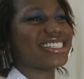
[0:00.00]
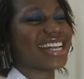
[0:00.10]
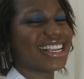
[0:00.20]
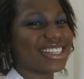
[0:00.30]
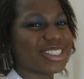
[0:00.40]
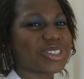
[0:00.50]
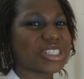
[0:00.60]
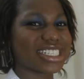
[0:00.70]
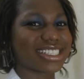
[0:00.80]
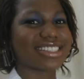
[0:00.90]
The challenge
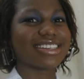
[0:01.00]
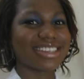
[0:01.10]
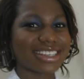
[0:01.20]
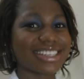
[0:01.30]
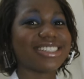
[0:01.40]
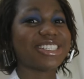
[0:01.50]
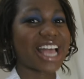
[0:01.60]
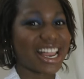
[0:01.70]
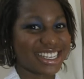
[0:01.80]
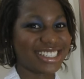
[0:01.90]
was
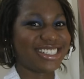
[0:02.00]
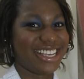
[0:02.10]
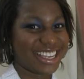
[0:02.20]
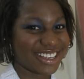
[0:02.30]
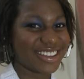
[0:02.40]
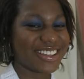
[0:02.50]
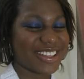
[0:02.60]
challenging.